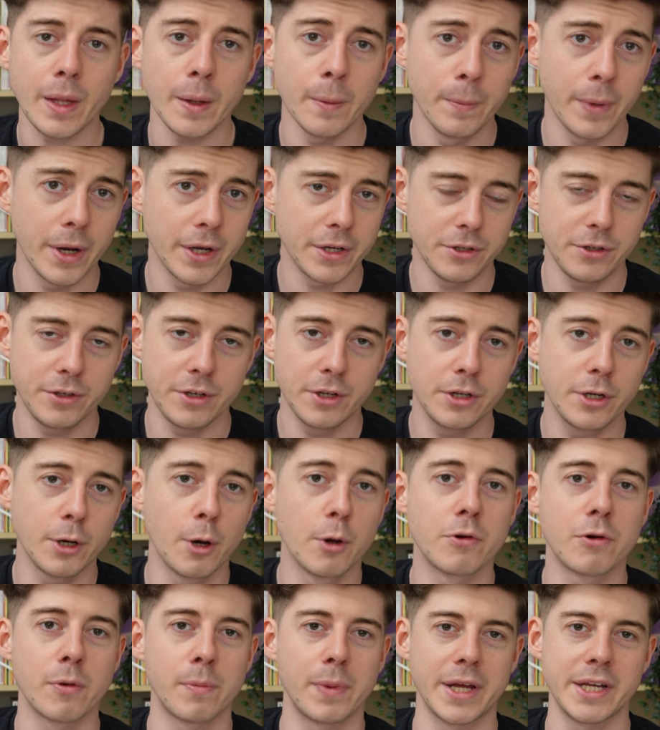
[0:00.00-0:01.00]
But you could
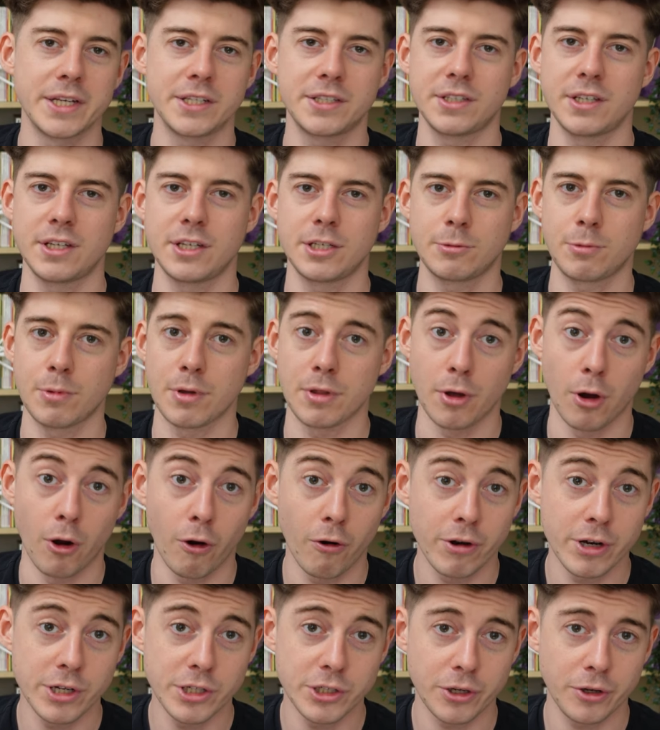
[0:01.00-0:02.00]
go and replace this with
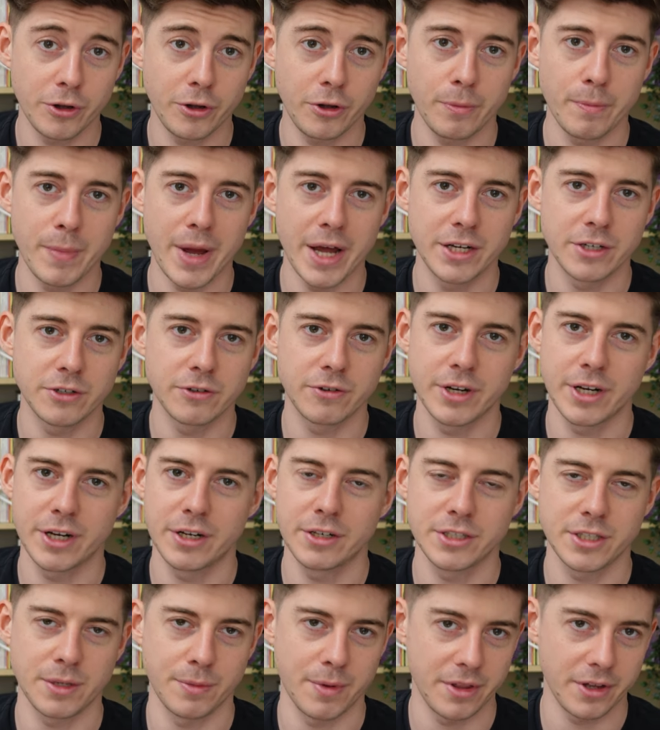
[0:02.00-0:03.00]
orange oil,
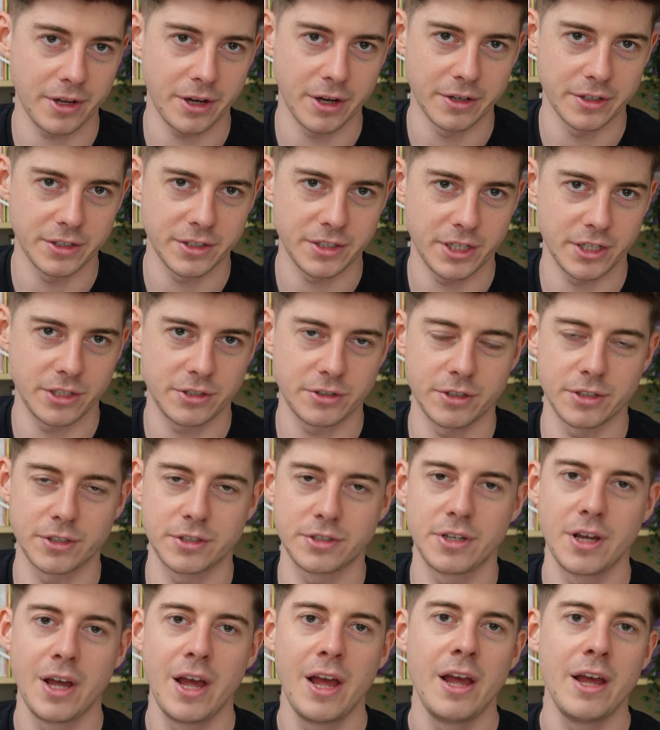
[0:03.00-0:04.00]
mandarin, some other kind of
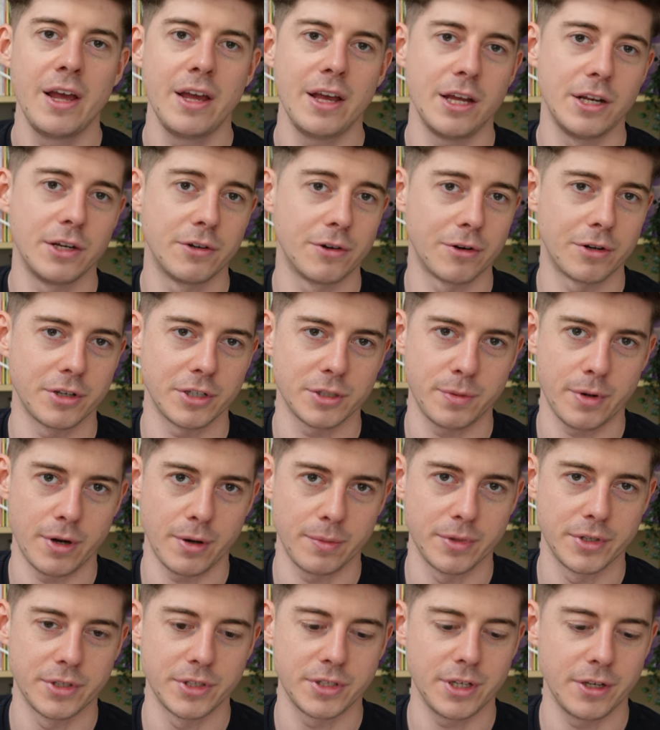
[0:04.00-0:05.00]
citrus in your own
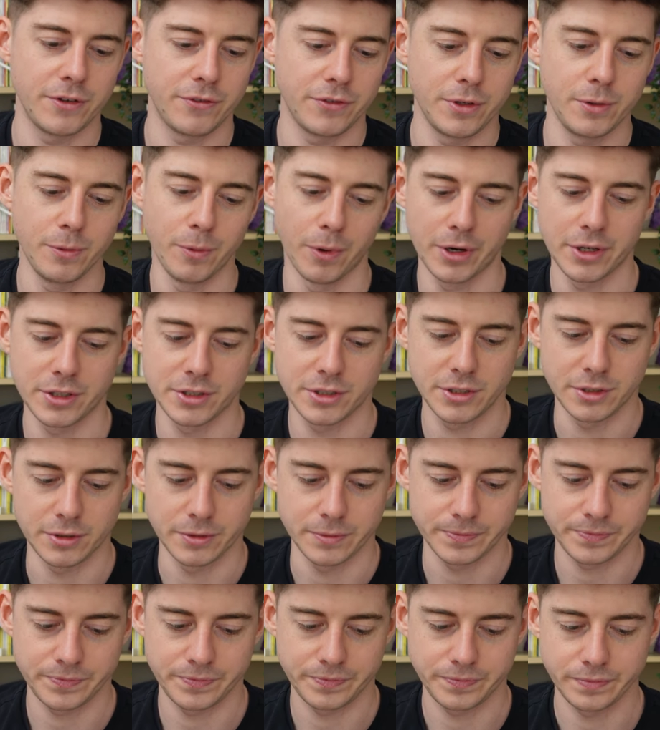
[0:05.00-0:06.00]
experiments if you wanted
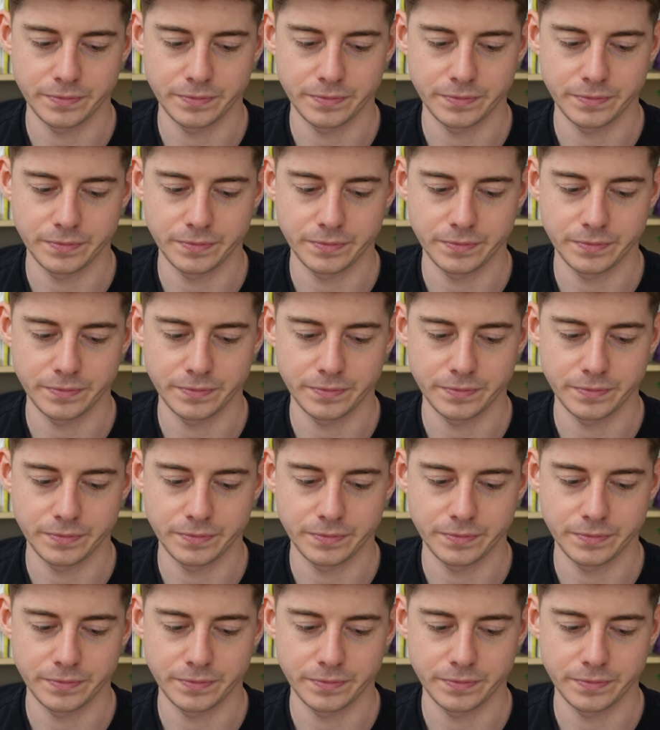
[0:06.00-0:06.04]
to.